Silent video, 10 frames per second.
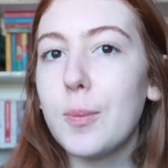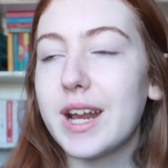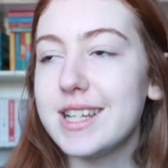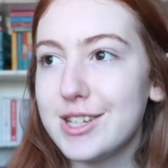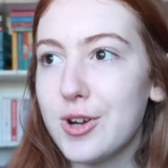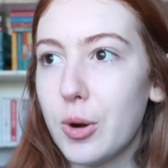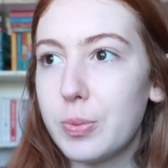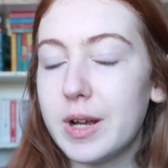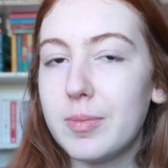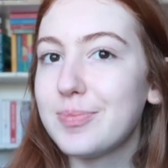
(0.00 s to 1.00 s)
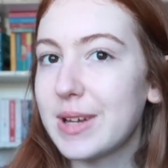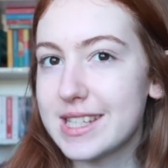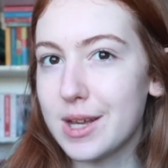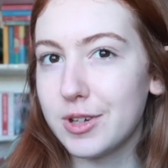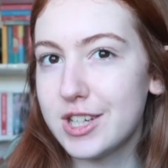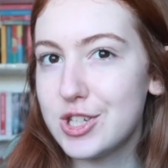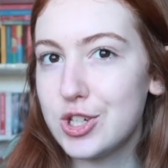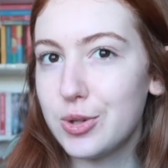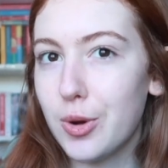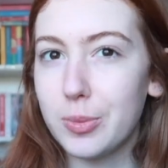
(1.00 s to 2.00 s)
but I didn't open it because I wanted
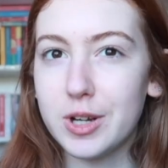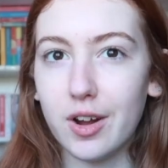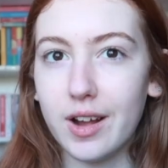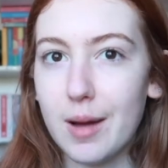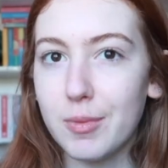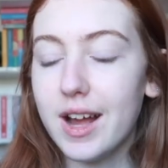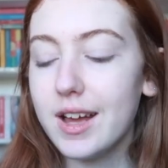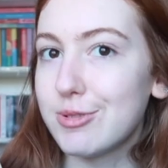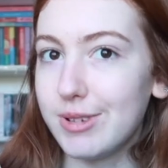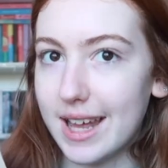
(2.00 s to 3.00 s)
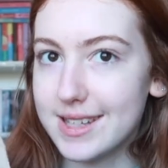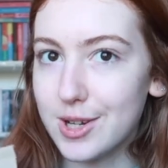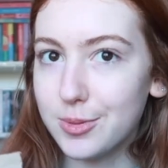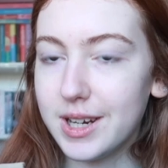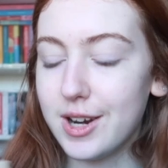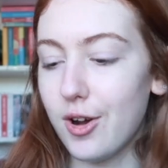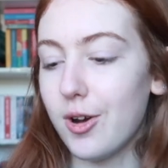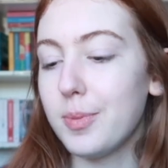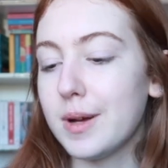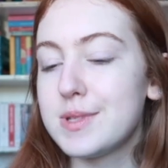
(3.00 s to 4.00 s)
to open it on camera. So let's open it
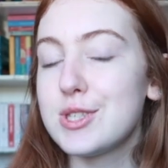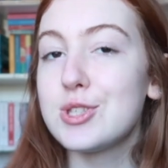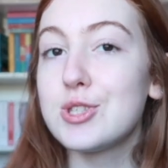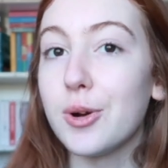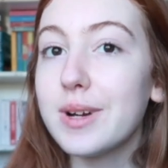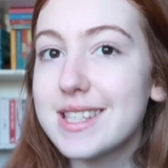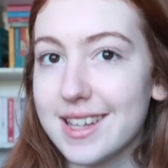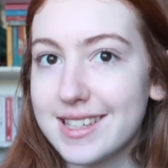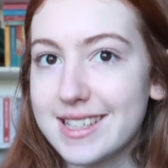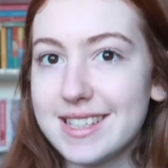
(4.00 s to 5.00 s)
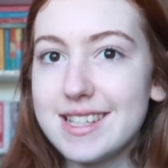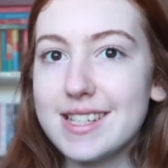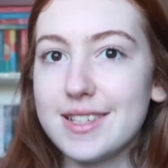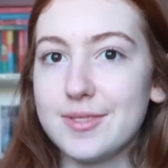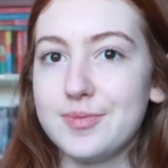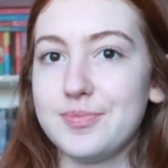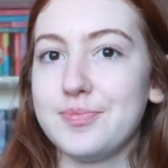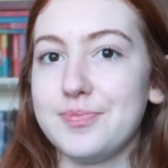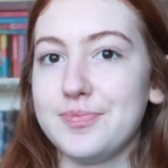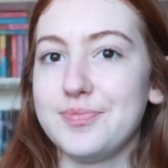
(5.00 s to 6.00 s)
up. I'm so excited.
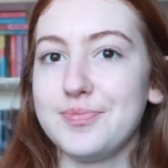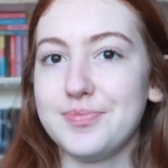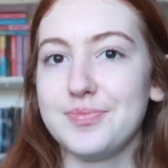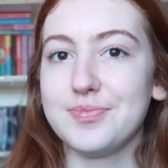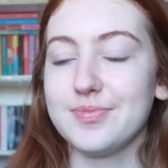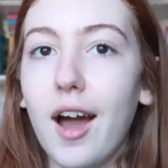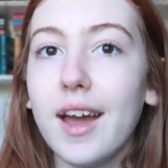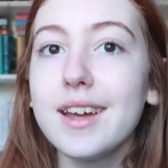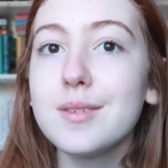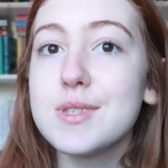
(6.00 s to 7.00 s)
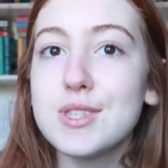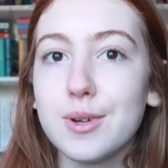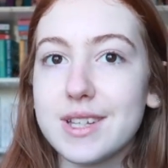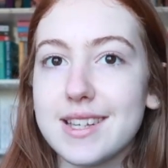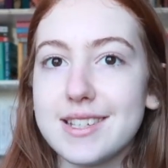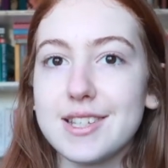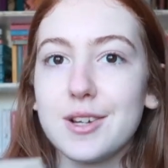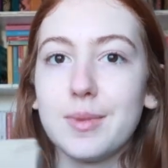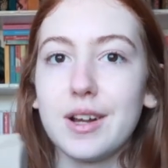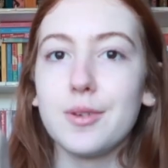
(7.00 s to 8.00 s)
I am so excited.
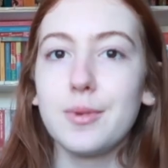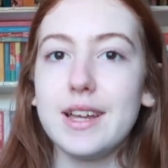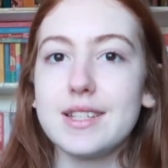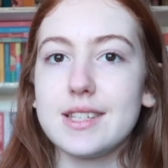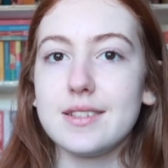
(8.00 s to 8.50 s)
Oh my god, wait.